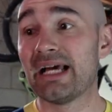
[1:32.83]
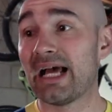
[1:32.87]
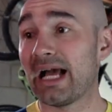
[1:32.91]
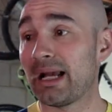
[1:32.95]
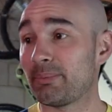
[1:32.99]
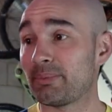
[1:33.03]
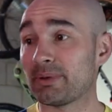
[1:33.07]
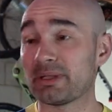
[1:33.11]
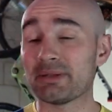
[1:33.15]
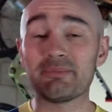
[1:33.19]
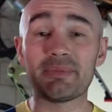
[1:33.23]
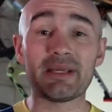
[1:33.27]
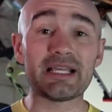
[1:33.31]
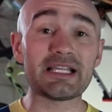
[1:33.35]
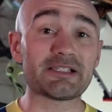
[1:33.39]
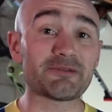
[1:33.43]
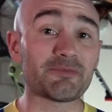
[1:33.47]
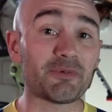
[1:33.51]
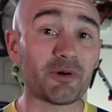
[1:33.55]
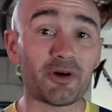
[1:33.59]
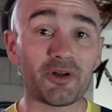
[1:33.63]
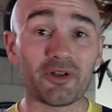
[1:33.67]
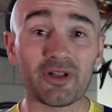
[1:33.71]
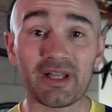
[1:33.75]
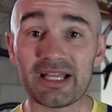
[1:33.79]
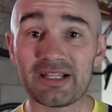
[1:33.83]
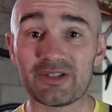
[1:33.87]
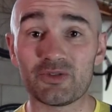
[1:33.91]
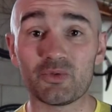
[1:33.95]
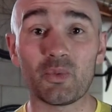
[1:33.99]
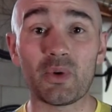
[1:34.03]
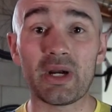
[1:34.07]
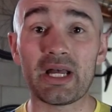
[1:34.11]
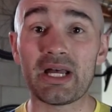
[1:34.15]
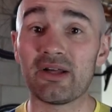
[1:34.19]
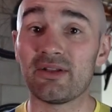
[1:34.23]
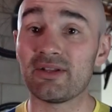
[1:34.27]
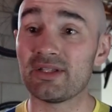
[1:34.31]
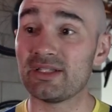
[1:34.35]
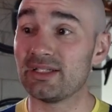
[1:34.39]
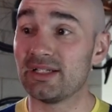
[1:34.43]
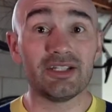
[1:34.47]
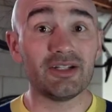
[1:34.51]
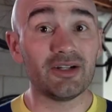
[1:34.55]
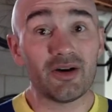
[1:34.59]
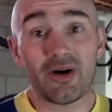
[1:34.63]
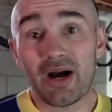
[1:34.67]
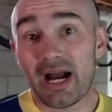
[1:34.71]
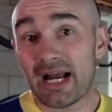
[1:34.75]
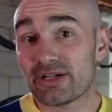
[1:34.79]
I played baseball as well. And, you
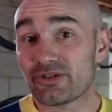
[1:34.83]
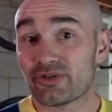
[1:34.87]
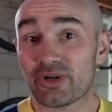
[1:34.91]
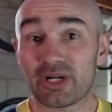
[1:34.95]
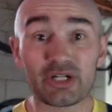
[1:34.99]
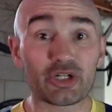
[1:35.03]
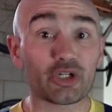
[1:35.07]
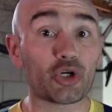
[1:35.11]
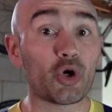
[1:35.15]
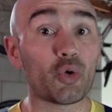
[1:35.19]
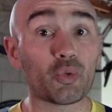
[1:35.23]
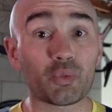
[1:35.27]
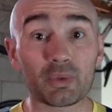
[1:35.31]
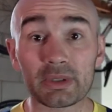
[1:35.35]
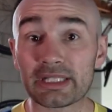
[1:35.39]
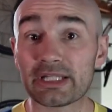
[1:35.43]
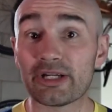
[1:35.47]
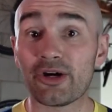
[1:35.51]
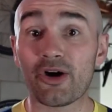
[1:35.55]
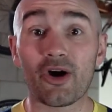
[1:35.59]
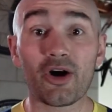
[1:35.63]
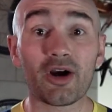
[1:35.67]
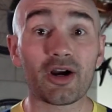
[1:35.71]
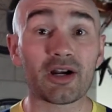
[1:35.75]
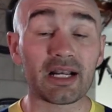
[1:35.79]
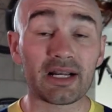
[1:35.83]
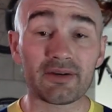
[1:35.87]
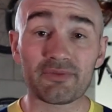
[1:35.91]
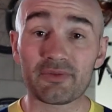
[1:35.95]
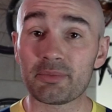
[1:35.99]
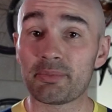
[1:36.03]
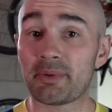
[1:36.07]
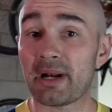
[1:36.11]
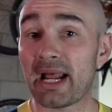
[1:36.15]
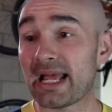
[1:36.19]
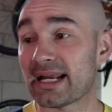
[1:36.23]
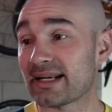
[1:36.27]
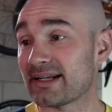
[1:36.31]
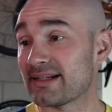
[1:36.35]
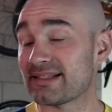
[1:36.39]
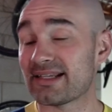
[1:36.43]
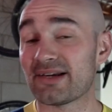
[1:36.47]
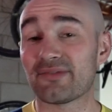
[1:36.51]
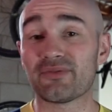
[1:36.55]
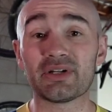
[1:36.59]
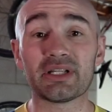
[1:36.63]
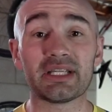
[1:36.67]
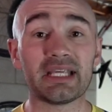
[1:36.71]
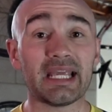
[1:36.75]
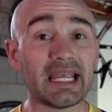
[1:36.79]
know, I tried to go really hard every practice,
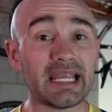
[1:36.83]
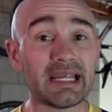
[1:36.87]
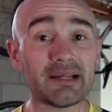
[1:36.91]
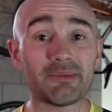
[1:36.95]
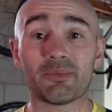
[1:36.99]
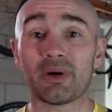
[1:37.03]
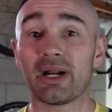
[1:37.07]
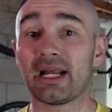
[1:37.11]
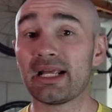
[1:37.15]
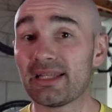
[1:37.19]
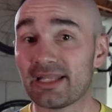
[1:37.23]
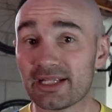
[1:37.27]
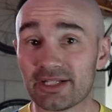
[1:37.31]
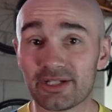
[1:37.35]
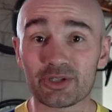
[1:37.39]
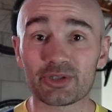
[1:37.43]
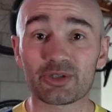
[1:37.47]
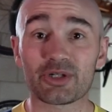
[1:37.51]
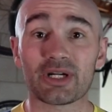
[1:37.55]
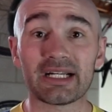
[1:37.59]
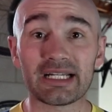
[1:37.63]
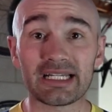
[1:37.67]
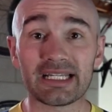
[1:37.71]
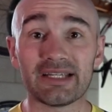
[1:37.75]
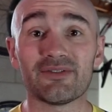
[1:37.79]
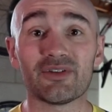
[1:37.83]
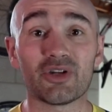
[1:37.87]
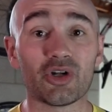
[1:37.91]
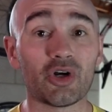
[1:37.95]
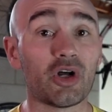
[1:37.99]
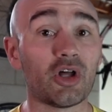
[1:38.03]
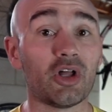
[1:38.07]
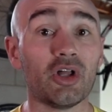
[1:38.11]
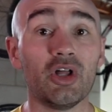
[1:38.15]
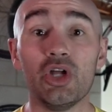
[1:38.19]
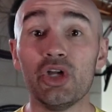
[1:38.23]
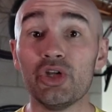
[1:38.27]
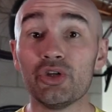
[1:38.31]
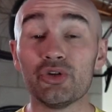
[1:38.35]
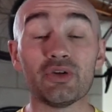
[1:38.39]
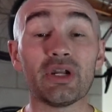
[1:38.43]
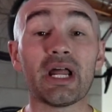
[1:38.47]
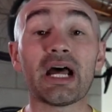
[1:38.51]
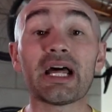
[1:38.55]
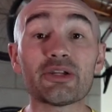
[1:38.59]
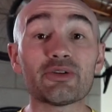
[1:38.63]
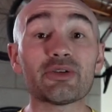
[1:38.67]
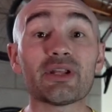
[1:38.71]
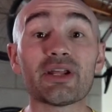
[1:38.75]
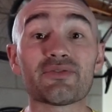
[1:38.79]
every game, right? Like you're trying to give it all. Do
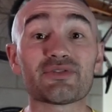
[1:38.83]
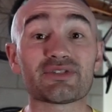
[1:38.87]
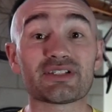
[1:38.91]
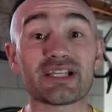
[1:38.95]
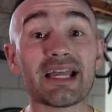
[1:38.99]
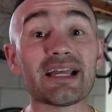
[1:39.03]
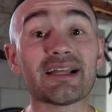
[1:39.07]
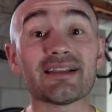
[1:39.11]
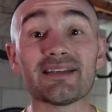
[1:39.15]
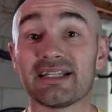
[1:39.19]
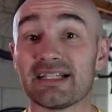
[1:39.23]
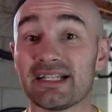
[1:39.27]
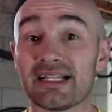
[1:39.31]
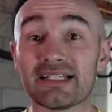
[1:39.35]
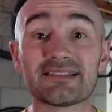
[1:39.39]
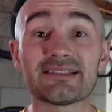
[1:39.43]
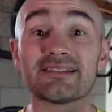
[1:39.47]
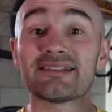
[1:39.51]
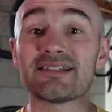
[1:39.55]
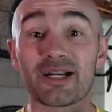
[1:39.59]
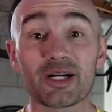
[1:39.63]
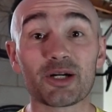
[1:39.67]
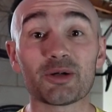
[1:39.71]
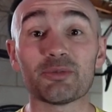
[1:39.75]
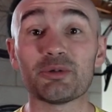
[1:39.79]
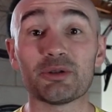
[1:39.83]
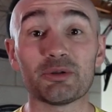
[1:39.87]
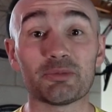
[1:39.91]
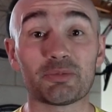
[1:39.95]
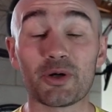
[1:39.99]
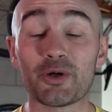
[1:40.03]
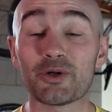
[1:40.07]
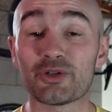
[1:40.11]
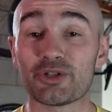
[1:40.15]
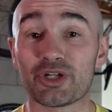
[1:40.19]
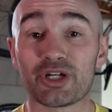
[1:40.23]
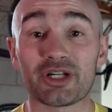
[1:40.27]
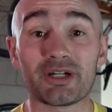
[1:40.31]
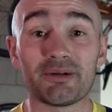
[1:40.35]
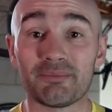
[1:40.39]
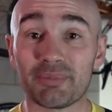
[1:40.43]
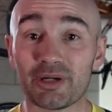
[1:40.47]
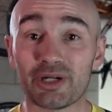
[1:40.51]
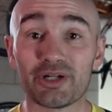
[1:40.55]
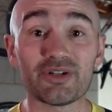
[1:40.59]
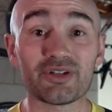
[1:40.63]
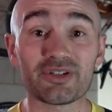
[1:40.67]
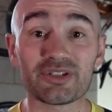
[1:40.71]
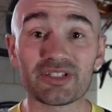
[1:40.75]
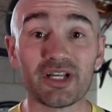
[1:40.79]
not do that for cycling. That's a terrible approach. You're going to
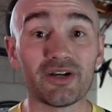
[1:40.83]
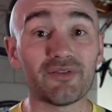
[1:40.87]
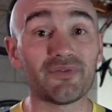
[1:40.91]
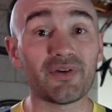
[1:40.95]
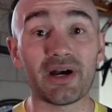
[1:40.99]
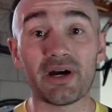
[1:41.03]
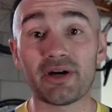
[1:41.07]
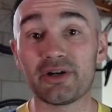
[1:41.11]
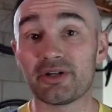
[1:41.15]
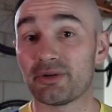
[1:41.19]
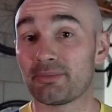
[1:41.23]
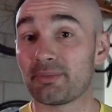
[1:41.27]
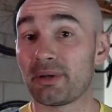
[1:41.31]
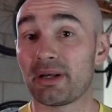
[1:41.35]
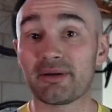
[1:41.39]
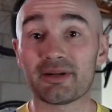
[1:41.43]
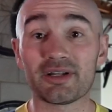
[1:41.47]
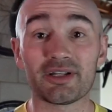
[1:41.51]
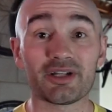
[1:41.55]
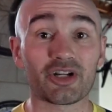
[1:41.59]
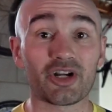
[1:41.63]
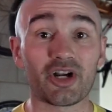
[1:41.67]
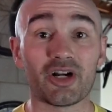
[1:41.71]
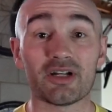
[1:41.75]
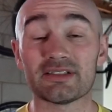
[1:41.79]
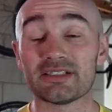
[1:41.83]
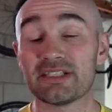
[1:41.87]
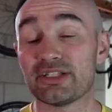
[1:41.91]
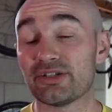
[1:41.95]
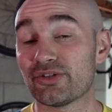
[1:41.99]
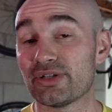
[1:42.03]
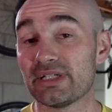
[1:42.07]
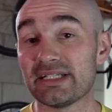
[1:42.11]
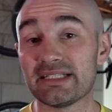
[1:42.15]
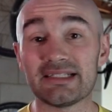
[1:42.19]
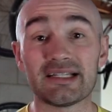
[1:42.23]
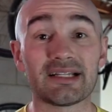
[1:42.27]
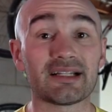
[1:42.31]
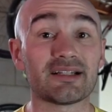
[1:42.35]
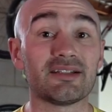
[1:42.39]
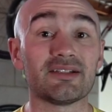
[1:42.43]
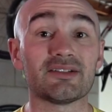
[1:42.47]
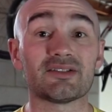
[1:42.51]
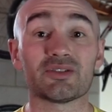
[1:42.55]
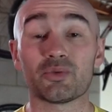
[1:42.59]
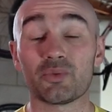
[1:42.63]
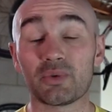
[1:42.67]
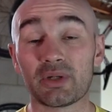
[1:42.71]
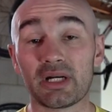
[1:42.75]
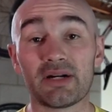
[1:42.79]
burn yourself out. You're probably going to cause injury,
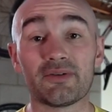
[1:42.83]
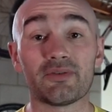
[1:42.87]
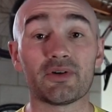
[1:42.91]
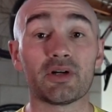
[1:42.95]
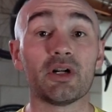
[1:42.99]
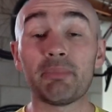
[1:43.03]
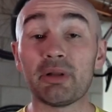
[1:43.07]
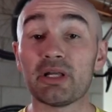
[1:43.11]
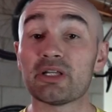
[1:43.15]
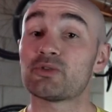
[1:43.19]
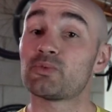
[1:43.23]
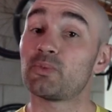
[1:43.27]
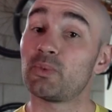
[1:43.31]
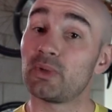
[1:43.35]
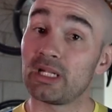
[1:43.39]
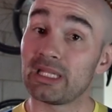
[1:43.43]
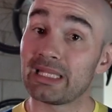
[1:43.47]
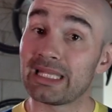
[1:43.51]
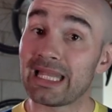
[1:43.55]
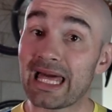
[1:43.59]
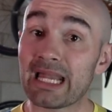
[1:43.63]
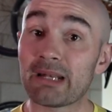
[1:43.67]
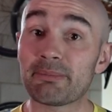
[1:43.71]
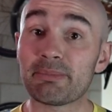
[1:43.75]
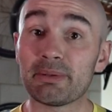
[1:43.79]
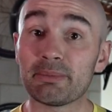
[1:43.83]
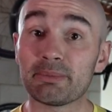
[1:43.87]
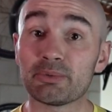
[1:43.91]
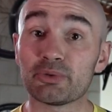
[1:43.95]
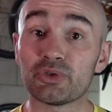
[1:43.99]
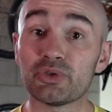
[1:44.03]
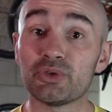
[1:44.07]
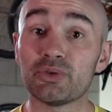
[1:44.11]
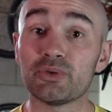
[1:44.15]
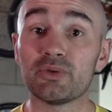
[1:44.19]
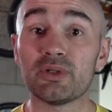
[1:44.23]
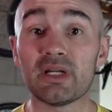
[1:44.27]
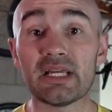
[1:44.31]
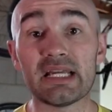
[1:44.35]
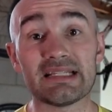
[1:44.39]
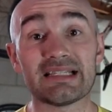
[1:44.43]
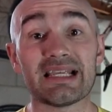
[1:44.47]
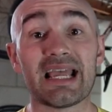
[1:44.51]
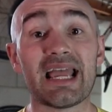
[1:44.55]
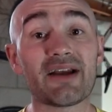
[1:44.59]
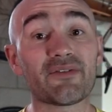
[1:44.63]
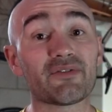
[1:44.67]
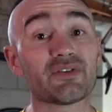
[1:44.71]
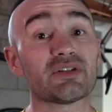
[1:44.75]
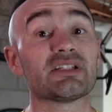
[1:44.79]
sickness, or whatever. Plus, what a lot of people do is
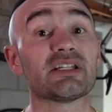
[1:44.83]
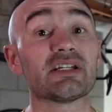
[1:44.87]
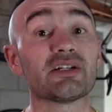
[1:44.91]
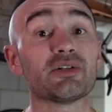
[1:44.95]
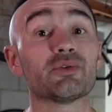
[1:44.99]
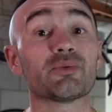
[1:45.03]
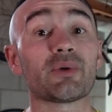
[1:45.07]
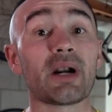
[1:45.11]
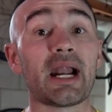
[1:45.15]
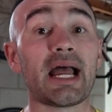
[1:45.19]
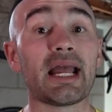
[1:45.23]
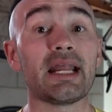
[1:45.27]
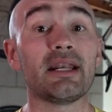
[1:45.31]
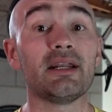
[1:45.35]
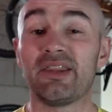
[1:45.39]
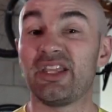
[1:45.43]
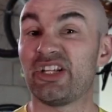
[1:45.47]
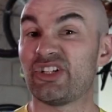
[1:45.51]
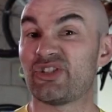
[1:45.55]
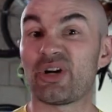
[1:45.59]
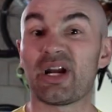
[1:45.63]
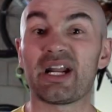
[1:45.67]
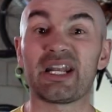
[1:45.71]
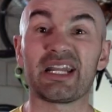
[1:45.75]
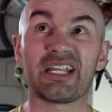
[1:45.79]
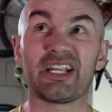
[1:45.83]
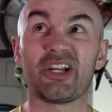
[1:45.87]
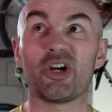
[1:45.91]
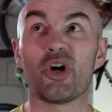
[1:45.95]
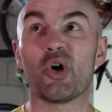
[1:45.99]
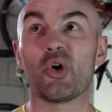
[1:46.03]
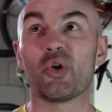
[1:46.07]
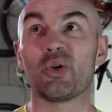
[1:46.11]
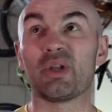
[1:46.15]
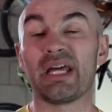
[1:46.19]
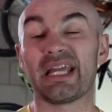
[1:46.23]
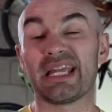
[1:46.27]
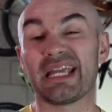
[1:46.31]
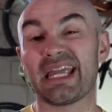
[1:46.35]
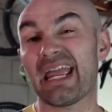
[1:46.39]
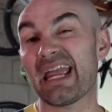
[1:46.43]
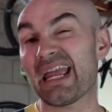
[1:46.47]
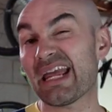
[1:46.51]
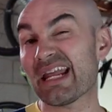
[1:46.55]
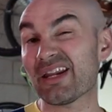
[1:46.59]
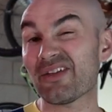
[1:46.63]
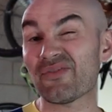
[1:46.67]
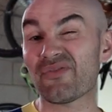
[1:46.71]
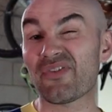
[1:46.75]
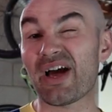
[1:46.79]
every single ride, they try to go like
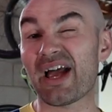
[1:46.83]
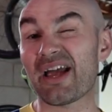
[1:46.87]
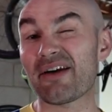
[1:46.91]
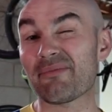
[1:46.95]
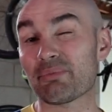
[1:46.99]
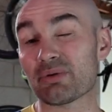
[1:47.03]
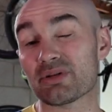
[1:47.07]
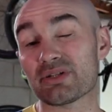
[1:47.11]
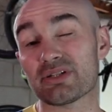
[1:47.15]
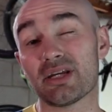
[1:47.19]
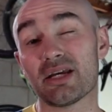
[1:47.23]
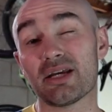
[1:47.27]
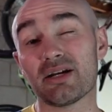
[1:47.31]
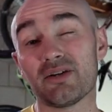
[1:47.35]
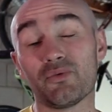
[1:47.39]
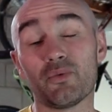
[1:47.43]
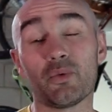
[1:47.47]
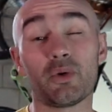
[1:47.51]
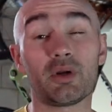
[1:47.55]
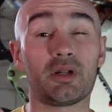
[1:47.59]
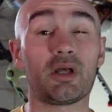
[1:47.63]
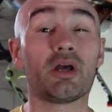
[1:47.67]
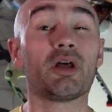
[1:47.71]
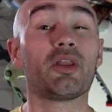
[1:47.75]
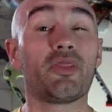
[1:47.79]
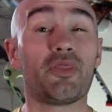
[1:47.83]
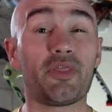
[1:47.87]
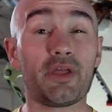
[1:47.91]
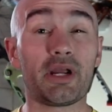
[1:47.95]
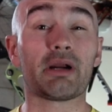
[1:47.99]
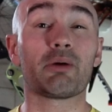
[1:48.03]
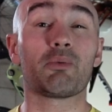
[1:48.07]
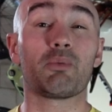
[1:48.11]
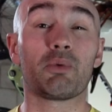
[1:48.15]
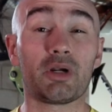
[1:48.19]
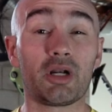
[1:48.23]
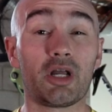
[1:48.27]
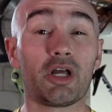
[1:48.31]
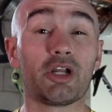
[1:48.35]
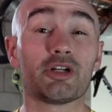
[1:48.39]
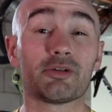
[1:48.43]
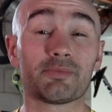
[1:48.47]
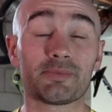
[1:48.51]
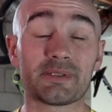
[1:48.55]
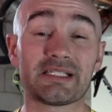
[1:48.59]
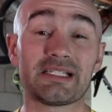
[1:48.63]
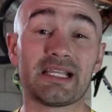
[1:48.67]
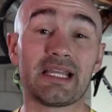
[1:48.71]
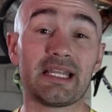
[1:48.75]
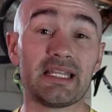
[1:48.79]
85% of what their
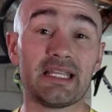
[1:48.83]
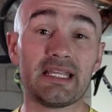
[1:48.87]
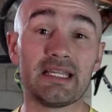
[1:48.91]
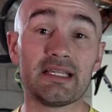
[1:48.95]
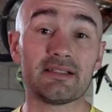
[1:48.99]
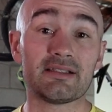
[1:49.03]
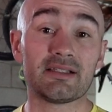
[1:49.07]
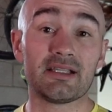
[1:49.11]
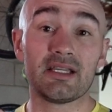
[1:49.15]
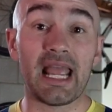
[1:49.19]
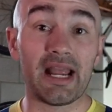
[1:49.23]
100% is